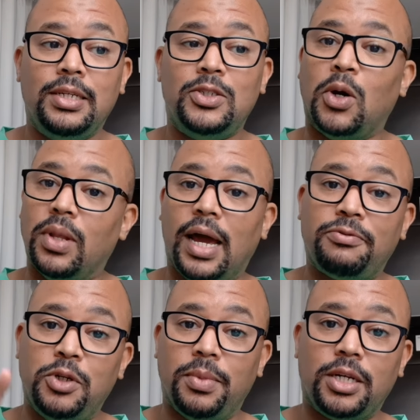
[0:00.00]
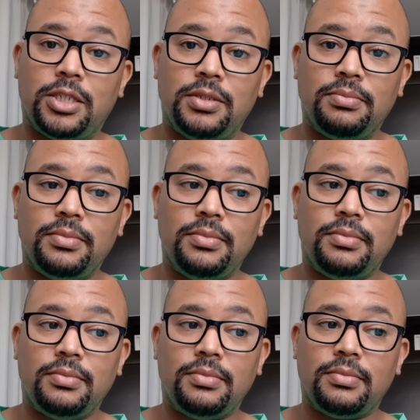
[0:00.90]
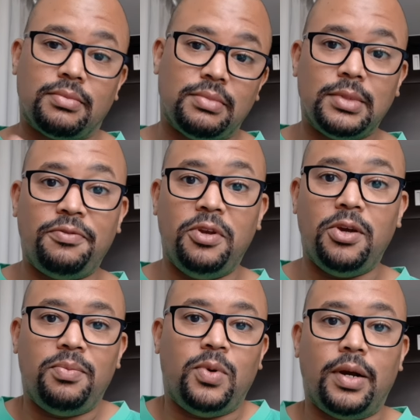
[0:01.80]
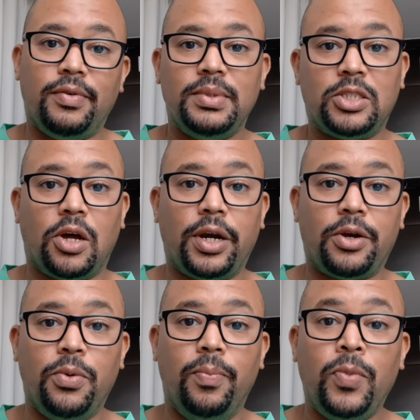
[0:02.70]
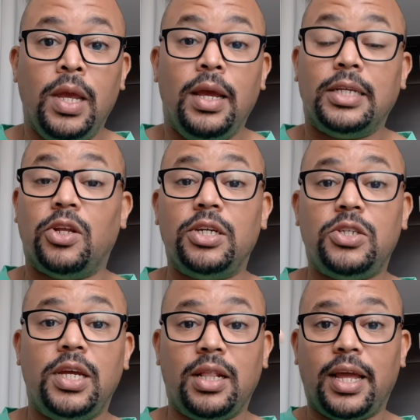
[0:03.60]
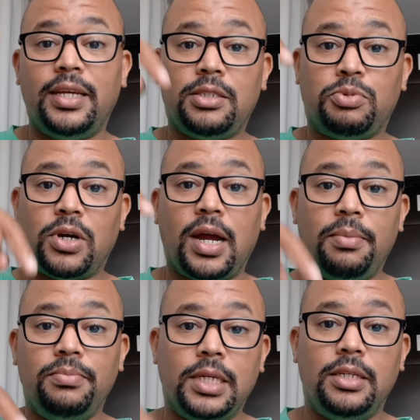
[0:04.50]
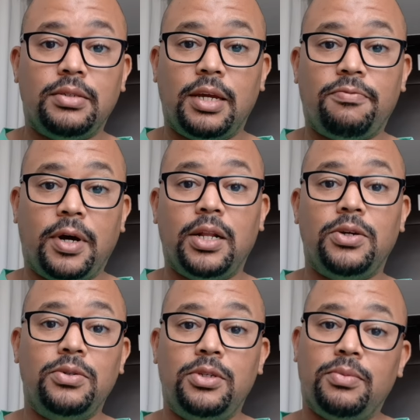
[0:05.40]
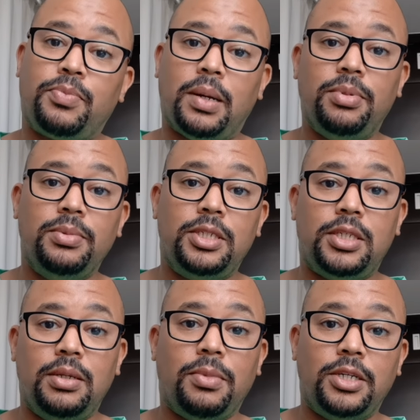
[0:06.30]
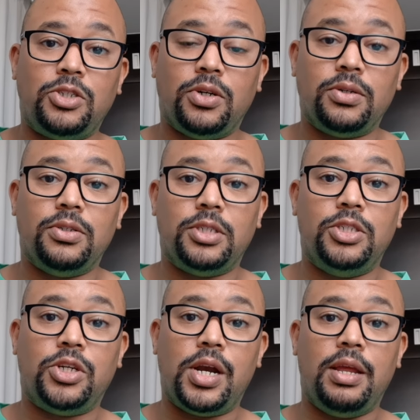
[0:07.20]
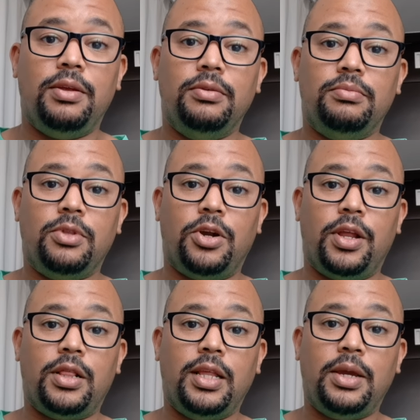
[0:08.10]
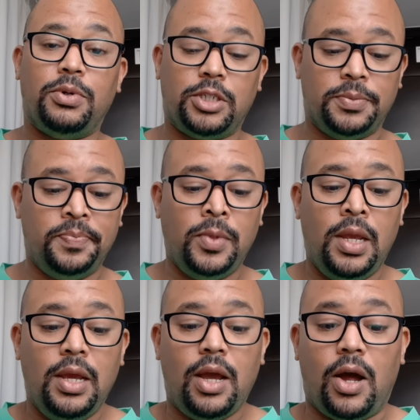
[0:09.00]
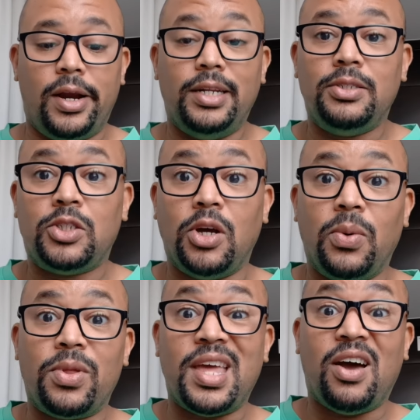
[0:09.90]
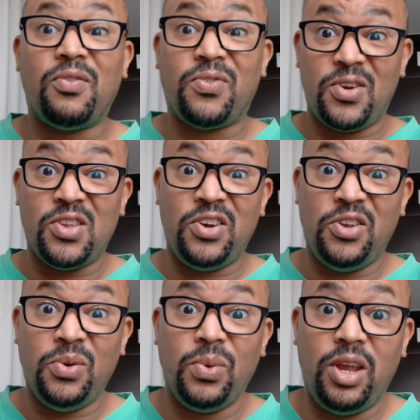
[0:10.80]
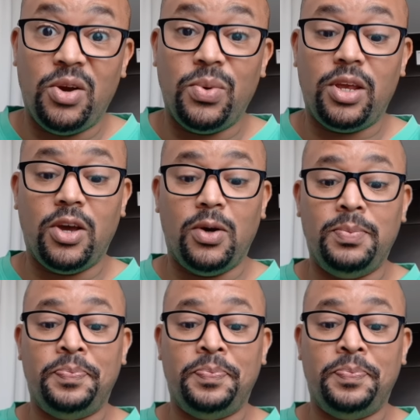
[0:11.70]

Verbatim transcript: Don't laugh too much if you do, whatever. It's alright, cool. As long as you hit like, subscribe, and like follow, you'll probably see my struggles and journey in learning the language. Alright, so without further ado, here we go.